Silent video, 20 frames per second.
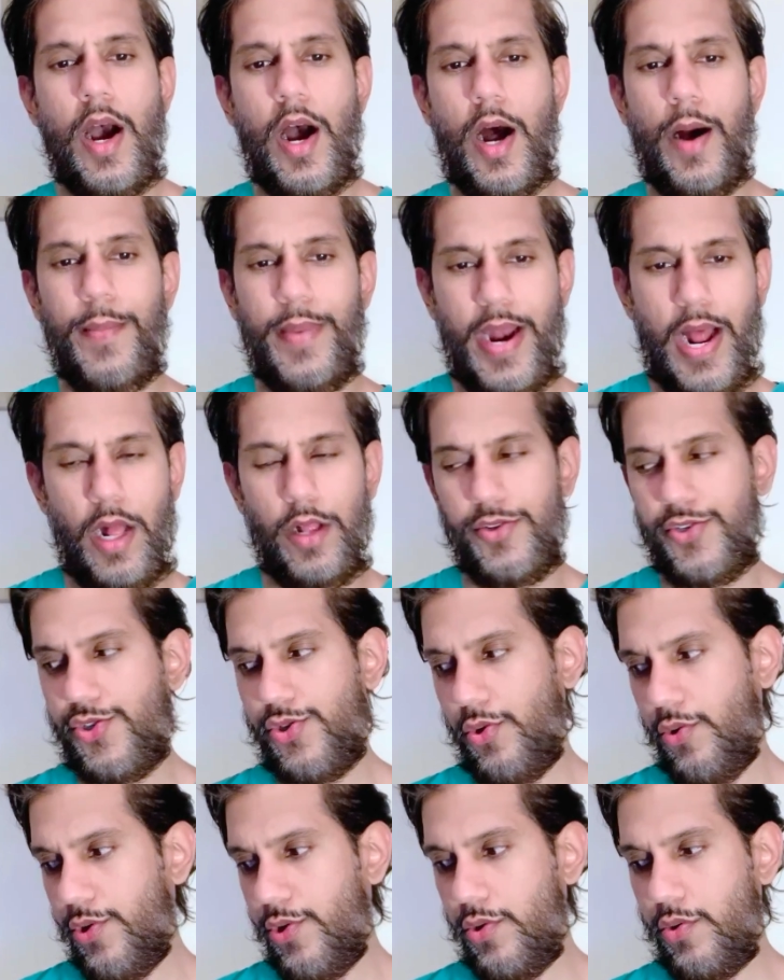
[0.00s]
And I'll
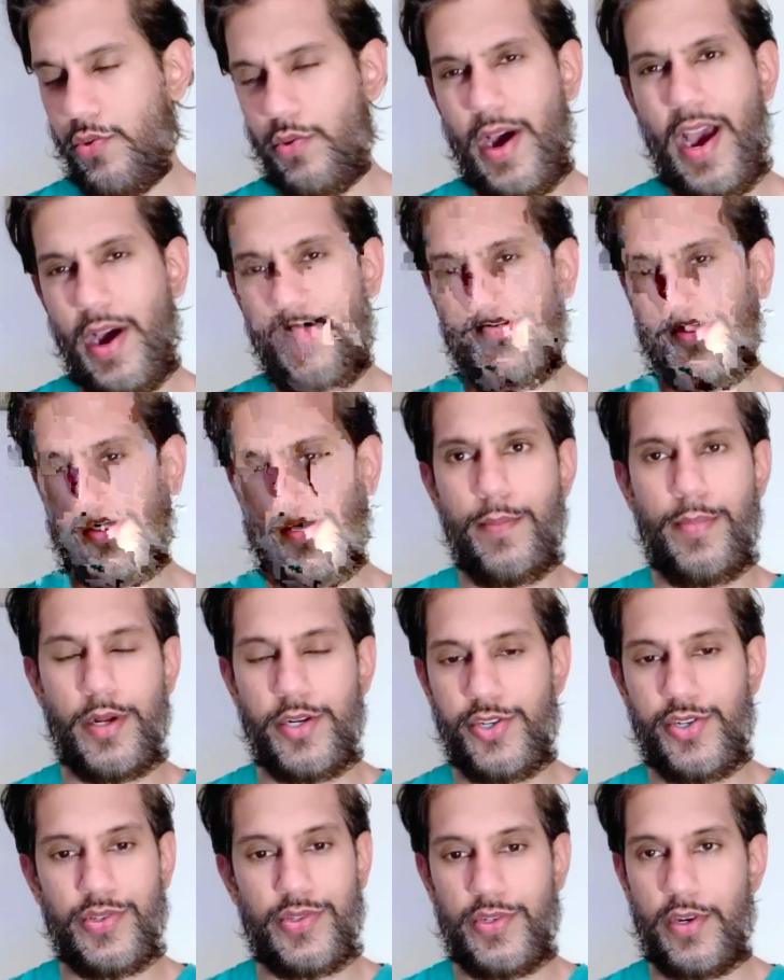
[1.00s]
show you, I have like a
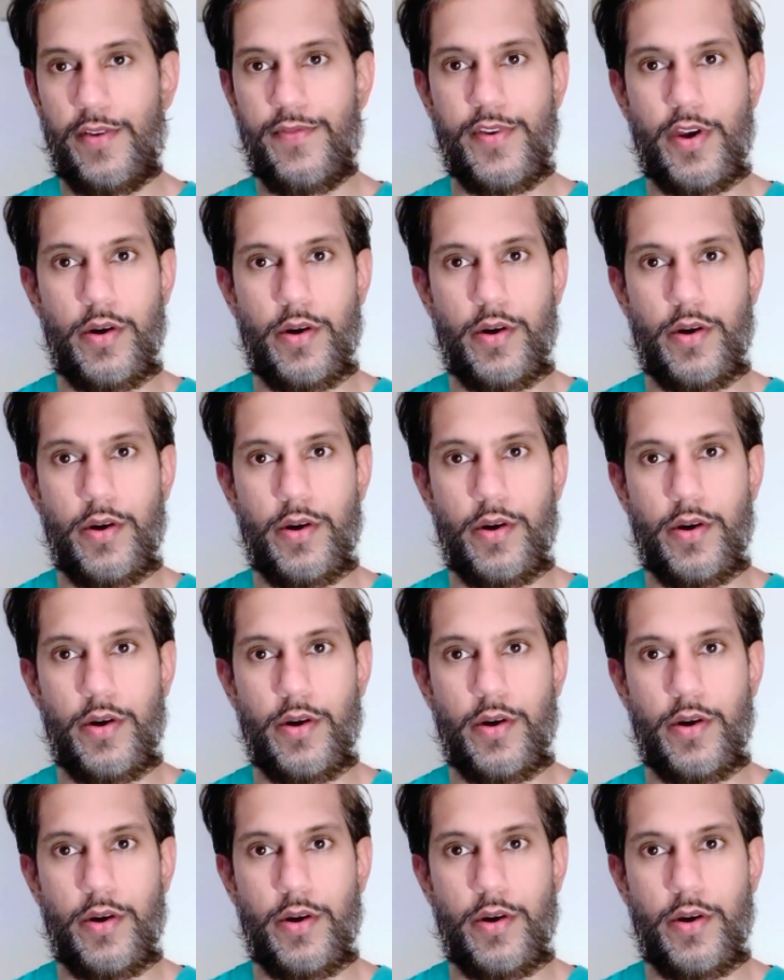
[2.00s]
bunch of stuff